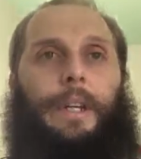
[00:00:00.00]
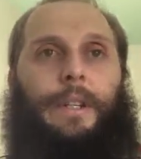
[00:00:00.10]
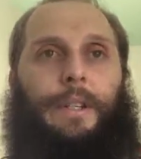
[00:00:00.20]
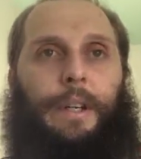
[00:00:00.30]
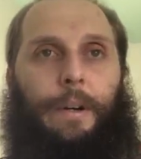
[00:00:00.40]

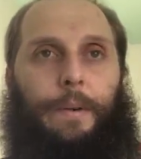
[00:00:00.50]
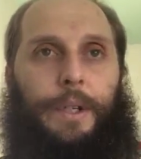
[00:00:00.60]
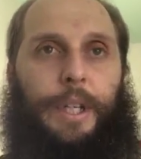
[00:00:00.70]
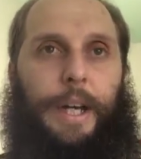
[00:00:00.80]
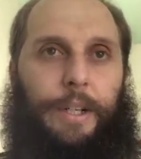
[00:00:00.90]
So
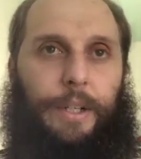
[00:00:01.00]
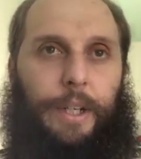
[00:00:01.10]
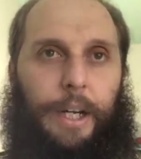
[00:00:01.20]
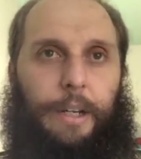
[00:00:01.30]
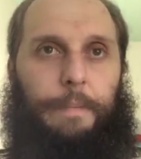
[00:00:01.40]

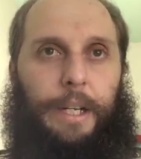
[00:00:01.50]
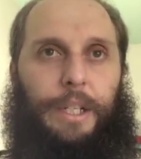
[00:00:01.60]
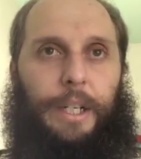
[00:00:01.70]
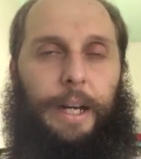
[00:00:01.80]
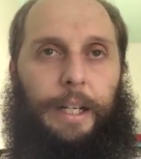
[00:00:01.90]
Shadrach,
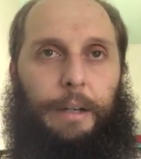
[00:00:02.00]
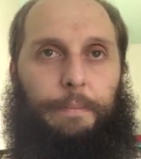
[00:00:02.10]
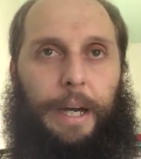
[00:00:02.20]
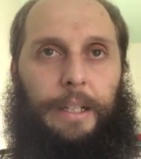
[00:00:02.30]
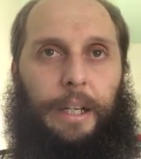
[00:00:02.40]
Meshach, and
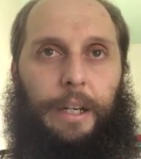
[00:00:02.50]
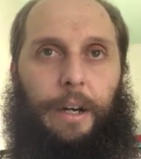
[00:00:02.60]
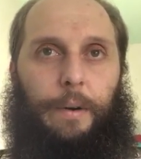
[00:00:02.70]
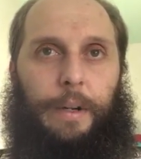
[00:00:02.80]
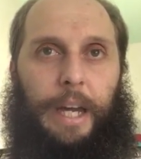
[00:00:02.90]

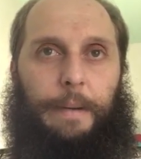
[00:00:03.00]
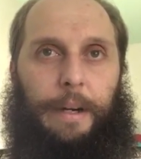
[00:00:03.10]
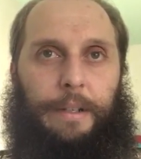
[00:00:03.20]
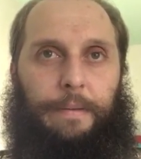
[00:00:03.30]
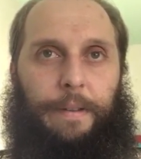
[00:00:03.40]
Abednego came
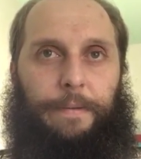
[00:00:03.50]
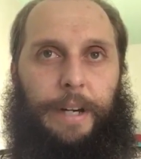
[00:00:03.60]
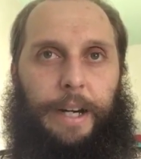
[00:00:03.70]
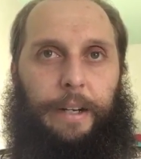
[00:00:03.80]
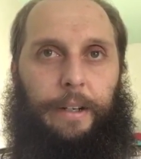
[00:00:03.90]
out of the
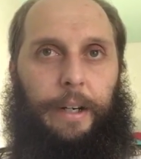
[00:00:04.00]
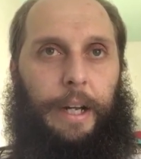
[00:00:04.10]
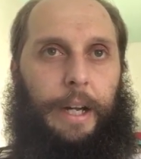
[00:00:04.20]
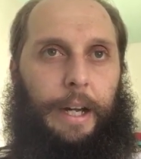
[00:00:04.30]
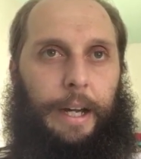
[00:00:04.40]
fire,
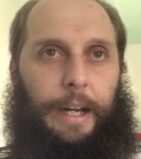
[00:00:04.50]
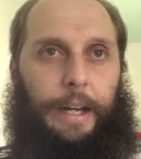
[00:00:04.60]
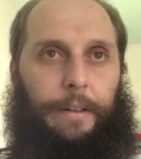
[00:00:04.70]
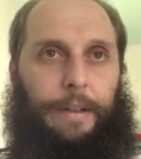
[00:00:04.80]
and